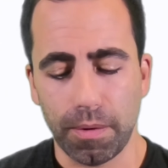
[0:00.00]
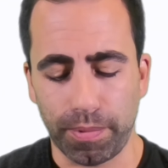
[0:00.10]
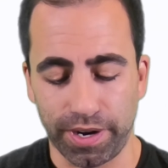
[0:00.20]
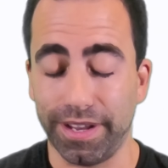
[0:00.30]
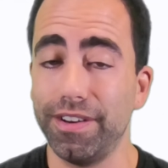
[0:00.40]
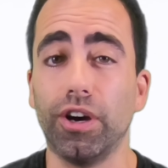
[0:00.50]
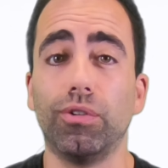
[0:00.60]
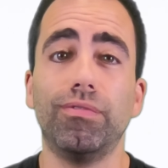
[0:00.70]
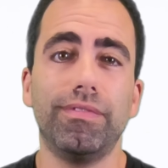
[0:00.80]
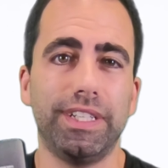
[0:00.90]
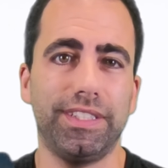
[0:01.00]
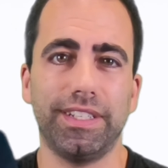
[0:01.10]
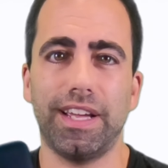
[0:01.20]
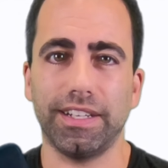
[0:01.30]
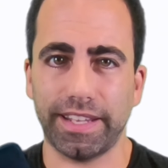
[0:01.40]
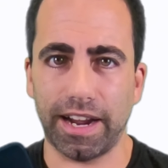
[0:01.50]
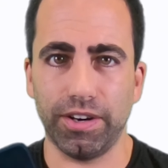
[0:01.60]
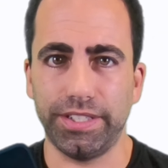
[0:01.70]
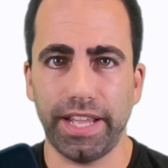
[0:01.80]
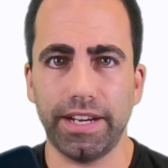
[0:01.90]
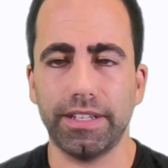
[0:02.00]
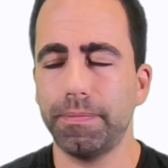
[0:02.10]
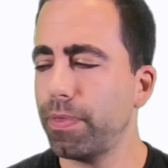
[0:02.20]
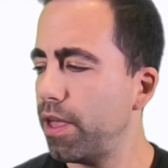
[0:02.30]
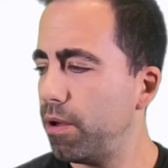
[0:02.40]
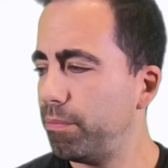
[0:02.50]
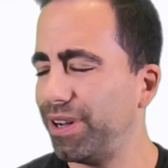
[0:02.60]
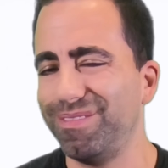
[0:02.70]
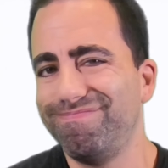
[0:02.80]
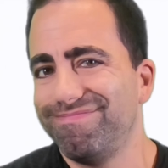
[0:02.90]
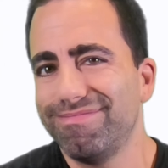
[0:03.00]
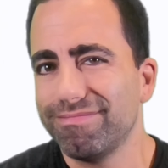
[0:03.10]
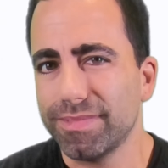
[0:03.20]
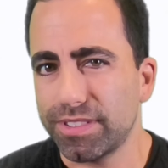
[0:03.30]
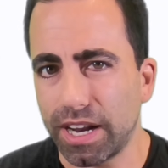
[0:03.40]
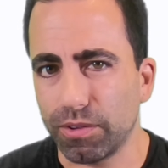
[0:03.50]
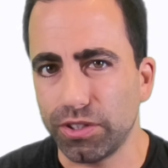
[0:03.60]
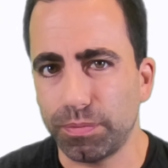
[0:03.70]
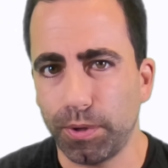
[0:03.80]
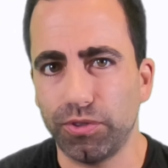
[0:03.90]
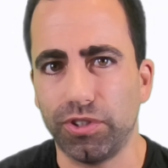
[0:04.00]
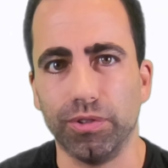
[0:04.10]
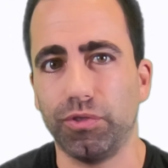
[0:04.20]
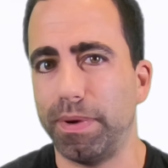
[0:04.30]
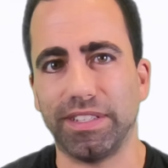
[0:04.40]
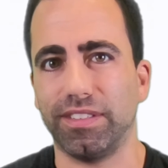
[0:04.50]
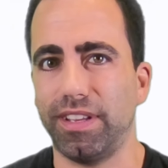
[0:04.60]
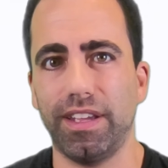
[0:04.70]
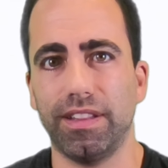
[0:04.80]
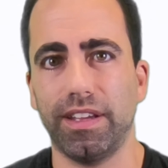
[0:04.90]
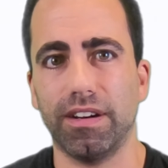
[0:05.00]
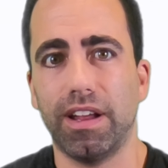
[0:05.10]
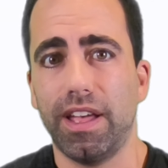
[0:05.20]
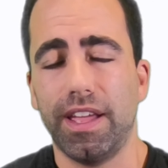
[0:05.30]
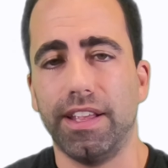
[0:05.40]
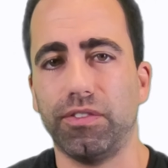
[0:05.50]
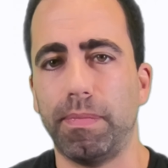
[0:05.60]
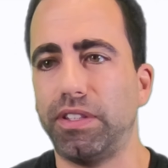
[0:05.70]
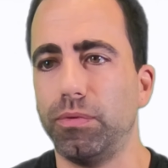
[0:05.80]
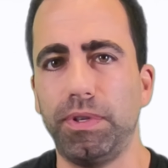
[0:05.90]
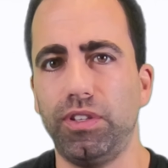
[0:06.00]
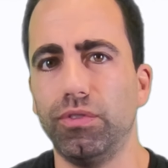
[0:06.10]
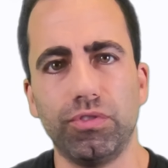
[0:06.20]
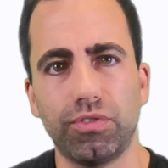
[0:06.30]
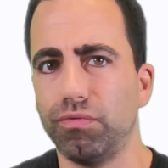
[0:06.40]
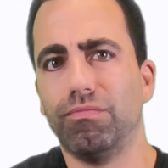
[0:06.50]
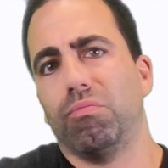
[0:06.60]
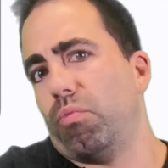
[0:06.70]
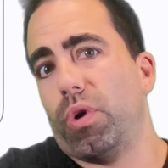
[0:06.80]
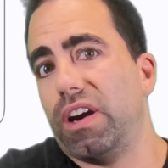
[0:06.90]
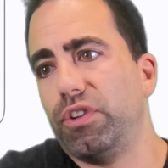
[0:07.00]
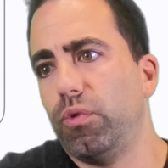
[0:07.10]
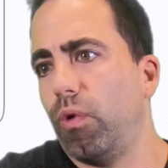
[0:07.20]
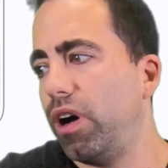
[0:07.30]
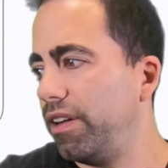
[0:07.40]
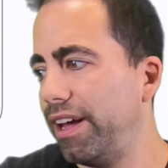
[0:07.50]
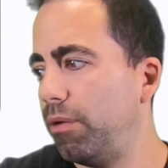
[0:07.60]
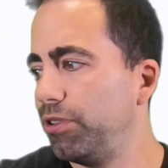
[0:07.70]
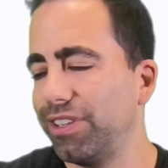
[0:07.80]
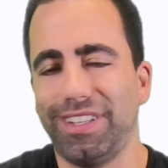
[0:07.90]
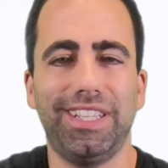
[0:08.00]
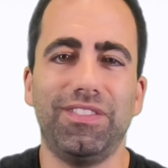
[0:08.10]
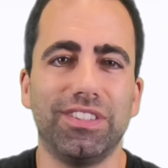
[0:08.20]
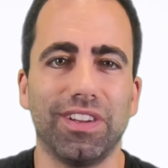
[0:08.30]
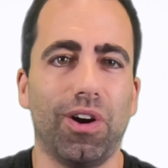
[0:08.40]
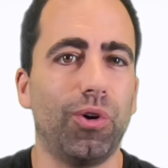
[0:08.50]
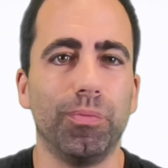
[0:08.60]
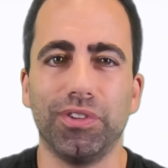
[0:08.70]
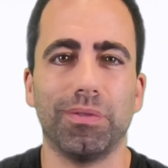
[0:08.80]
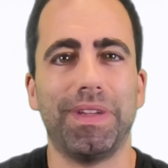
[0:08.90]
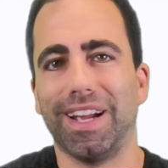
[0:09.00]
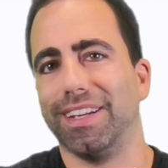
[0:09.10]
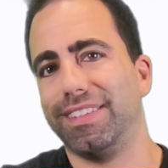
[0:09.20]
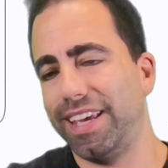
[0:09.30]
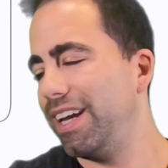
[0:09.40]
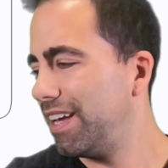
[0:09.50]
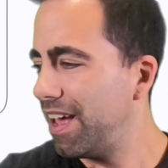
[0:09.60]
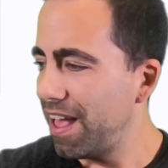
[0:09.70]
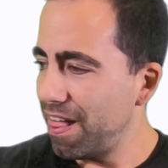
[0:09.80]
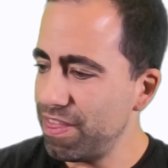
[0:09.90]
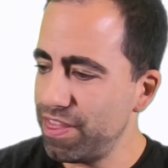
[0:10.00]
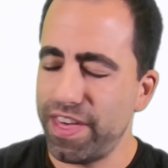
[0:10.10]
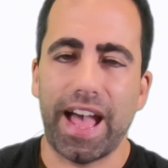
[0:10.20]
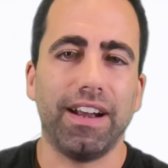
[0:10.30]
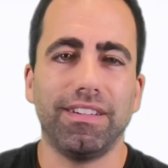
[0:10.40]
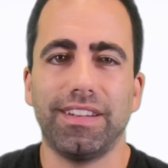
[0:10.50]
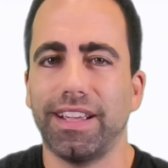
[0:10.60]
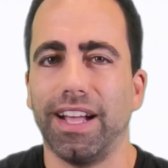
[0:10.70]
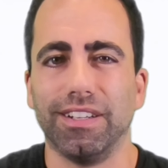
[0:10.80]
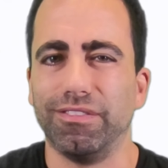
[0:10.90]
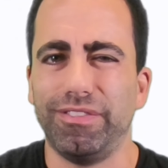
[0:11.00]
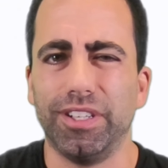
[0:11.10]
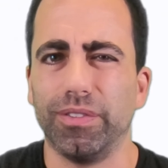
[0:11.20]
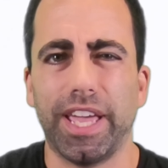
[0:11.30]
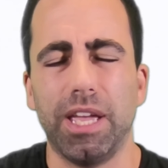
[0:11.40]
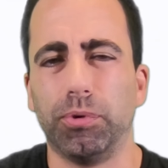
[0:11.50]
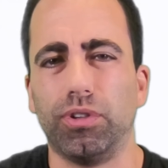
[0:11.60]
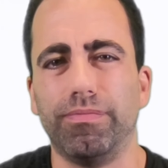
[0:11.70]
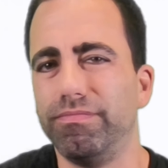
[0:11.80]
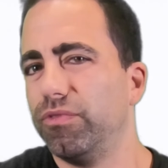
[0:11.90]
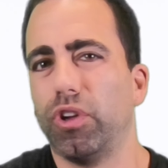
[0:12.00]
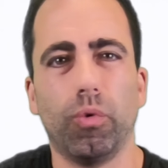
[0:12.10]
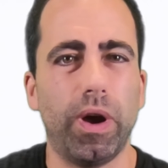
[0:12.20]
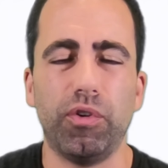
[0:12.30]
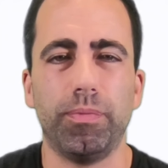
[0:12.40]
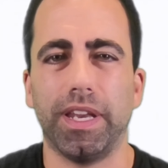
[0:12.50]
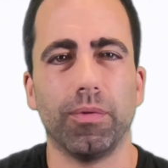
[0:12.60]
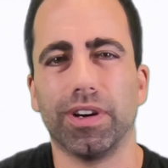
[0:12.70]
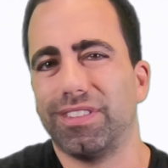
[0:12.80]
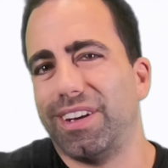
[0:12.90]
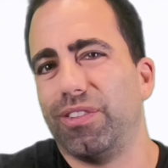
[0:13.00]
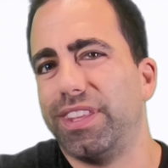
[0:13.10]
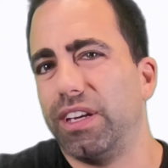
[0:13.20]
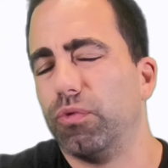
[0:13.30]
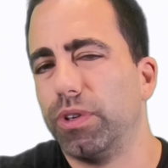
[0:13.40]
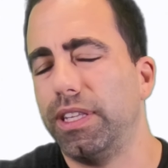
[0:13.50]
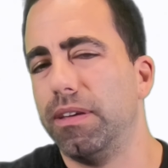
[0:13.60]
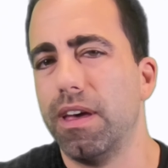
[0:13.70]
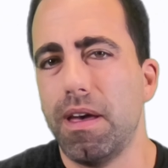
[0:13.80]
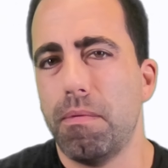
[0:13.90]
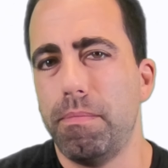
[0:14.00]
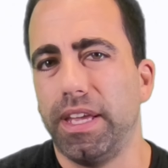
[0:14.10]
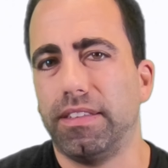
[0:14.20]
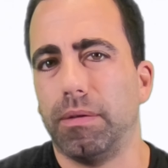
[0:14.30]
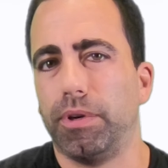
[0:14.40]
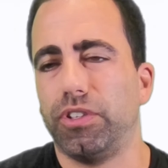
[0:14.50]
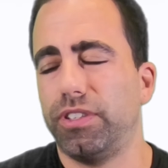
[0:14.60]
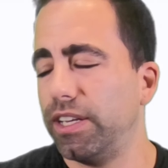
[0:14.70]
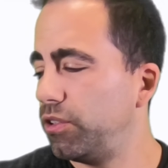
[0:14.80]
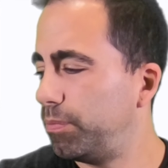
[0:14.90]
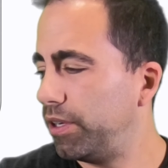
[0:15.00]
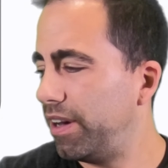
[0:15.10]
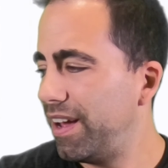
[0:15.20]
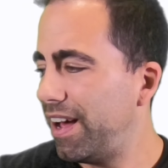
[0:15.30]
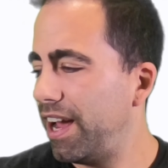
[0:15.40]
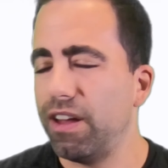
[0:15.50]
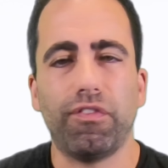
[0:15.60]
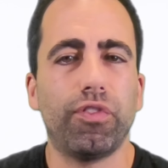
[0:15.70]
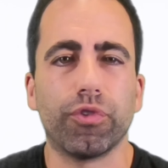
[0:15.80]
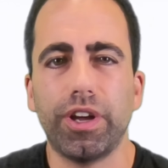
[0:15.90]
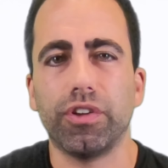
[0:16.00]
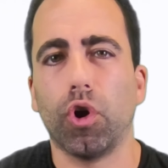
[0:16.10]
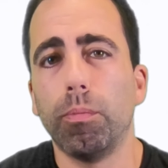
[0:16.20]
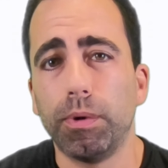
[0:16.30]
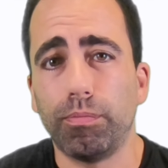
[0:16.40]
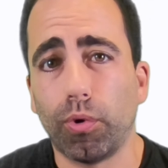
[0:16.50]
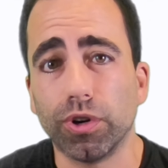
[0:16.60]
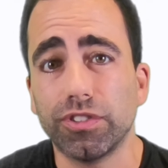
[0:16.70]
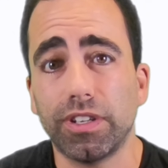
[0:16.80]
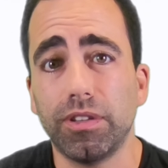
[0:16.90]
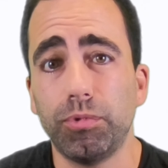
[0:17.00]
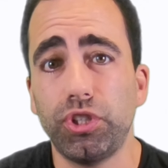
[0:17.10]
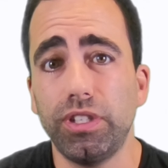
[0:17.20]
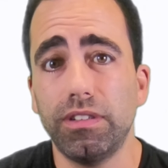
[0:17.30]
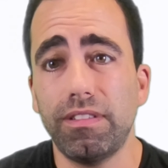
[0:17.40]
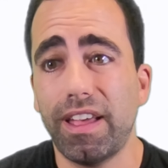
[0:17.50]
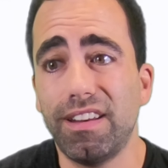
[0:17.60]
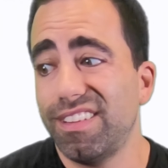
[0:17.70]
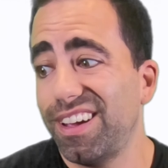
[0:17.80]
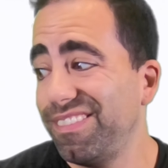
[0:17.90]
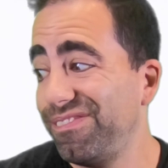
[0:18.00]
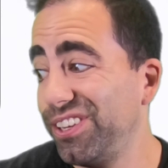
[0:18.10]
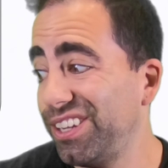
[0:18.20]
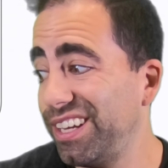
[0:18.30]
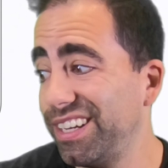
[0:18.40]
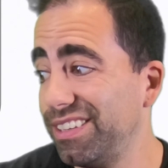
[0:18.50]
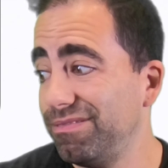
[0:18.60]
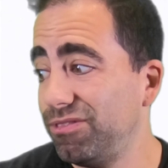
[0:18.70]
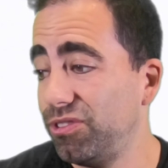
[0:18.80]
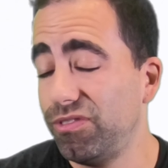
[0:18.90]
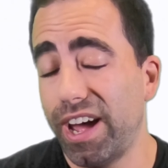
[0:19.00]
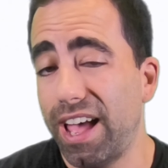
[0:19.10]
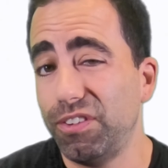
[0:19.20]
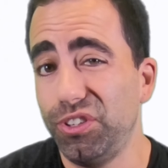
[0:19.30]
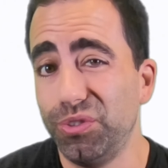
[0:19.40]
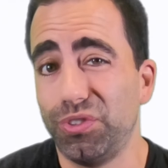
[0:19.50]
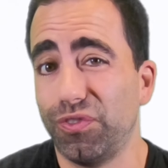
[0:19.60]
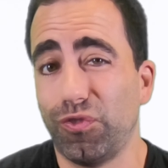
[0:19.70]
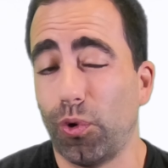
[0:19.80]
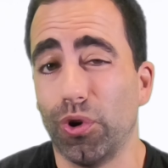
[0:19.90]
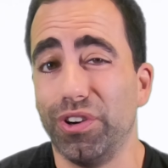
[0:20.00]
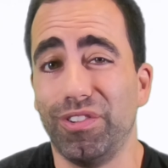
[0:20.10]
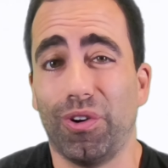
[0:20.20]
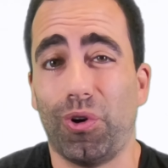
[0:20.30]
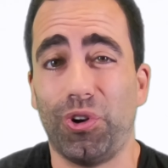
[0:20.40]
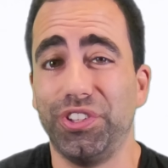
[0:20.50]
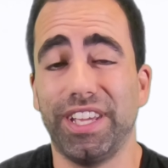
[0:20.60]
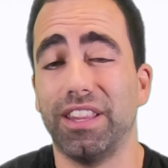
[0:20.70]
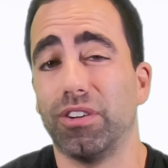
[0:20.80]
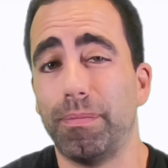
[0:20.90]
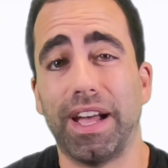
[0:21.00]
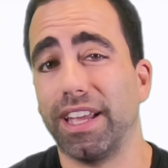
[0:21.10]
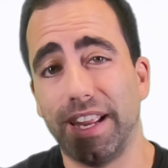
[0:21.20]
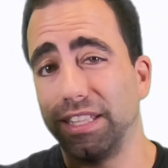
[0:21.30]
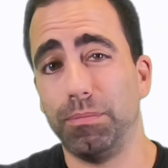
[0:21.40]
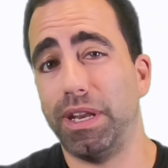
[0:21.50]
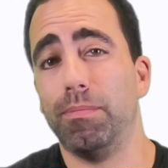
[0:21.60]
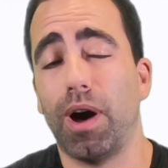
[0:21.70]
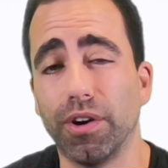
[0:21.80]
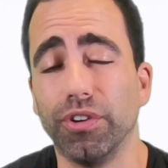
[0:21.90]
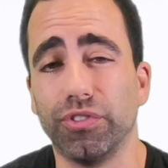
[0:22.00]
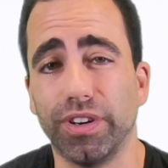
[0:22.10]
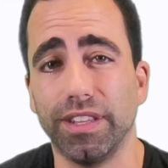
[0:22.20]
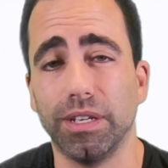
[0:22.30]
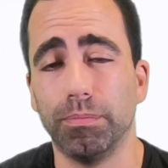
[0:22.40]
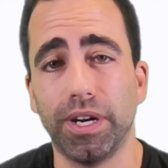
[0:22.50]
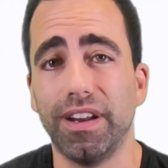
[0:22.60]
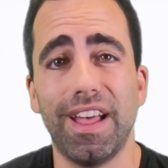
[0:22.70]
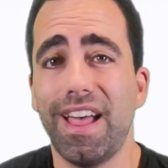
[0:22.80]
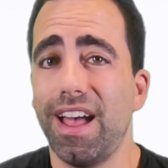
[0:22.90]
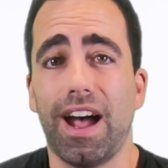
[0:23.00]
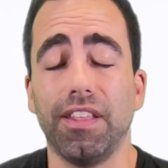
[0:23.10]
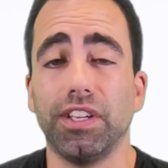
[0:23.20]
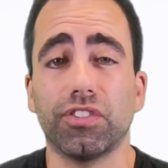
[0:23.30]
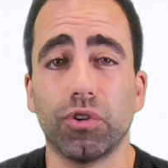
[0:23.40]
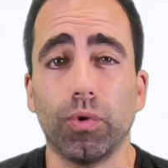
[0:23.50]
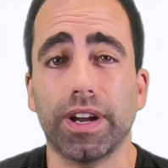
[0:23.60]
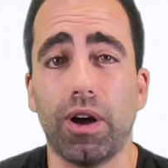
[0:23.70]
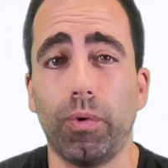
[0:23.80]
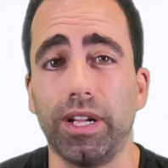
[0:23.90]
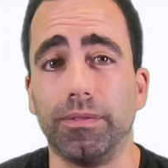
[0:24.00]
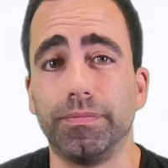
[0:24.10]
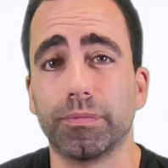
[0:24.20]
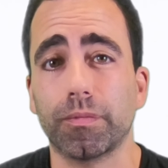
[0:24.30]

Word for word: But no, it did not carry data, but it's not really supposed to. It's meant to stay in there and it's meant to be used whenever you want. Now I'm just going to leave this at home because I'm not going to take that kind of cable away with me anywhere because I don't think it really makes that much sense. But I have 3 other open ports on the machine and I feel like I haven't used 4 altogether. I'm not connecting many monitors or anything, but I think it's going to work out well.